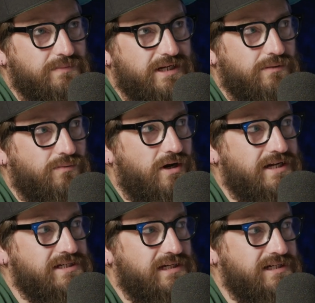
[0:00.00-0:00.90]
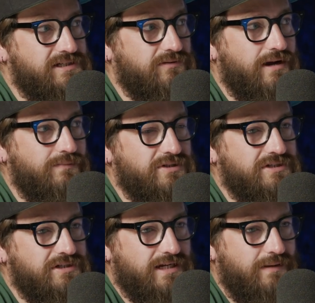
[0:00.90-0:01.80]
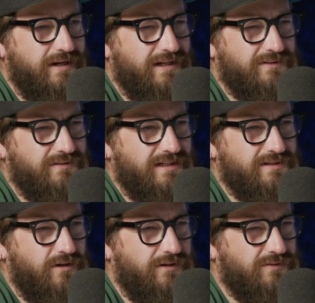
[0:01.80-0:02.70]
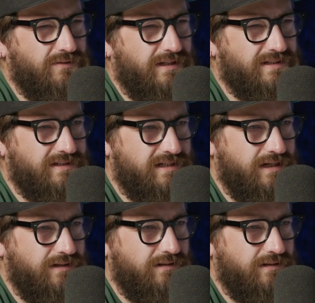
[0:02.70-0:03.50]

media wise instagram was just coming out 2009 or 2010 i think